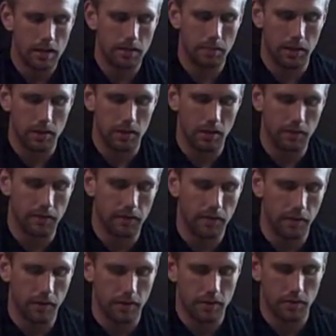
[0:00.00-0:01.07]
especially if you
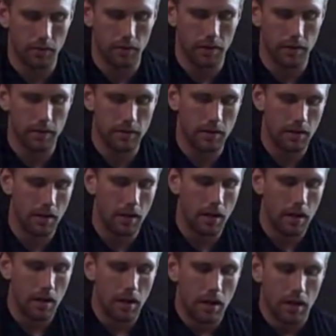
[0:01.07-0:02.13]
feel the soreness.
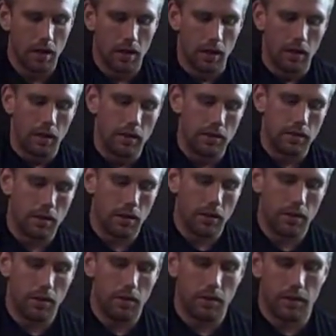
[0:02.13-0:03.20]
So all
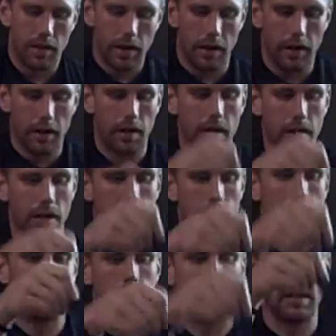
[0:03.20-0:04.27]
you do is here.
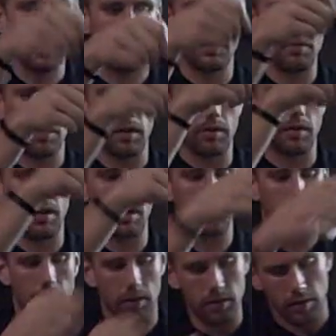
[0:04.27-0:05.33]
There's 3 lacrosse
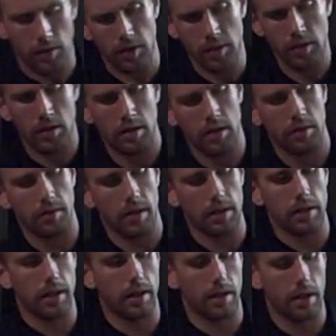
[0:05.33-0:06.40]
balls
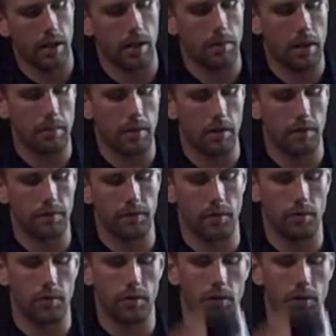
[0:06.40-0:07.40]
right there. I made my own foam